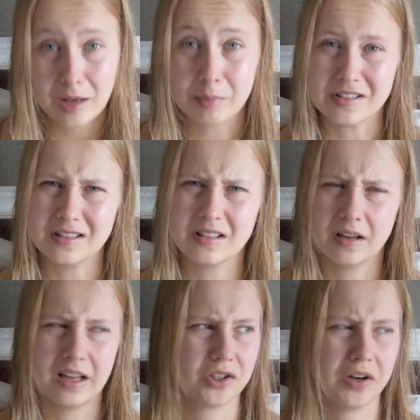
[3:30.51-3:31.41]
But since I
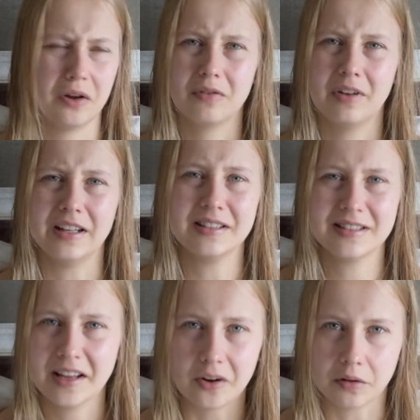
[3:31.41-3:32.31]
actually already
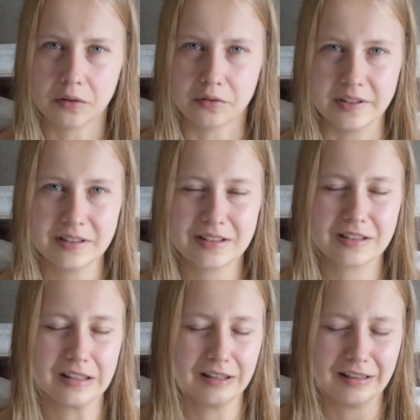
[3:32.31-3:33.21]
said all of this,
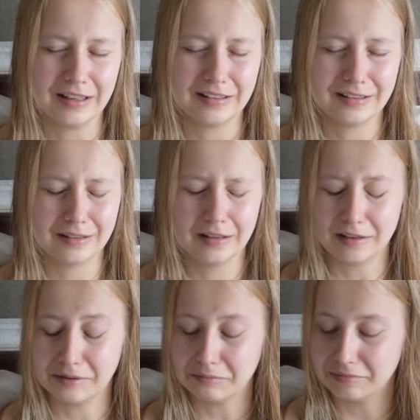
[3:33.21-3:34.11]
let's
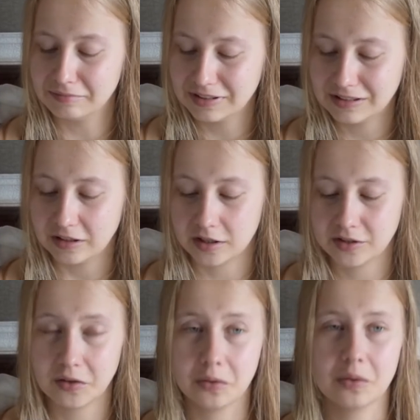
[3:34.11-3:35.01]
start.
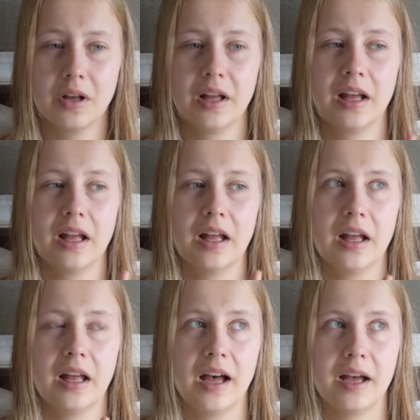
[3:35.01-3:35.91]
So
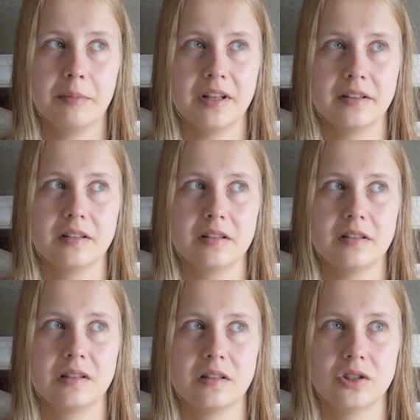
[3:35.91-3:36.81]
I made this
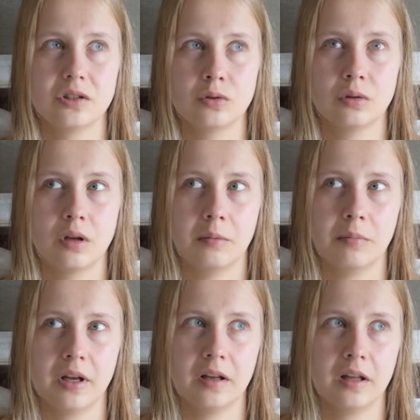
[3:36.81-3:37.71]
decision to come
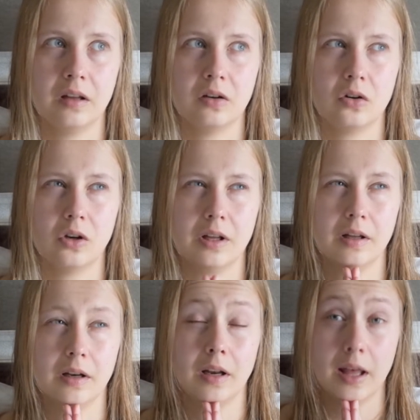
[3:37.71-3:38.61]
back here
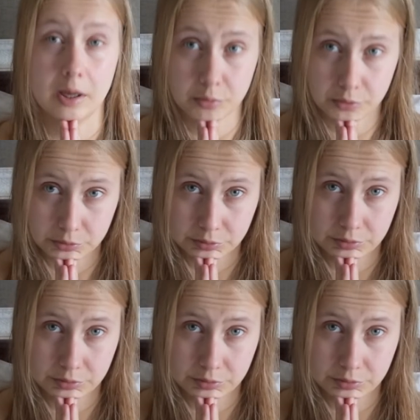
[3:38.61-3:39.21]
in April.